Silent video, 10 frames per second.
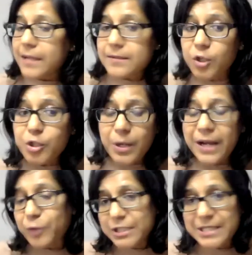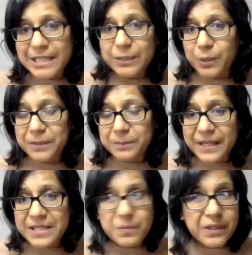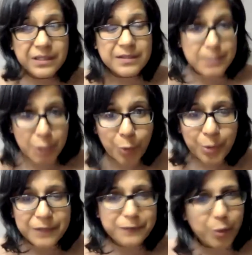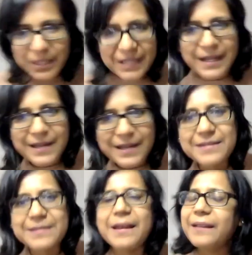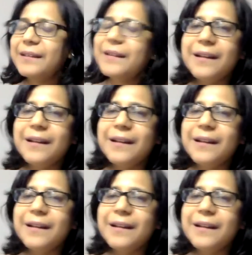good you have all the data in one place, but it's no good if nobody can access that.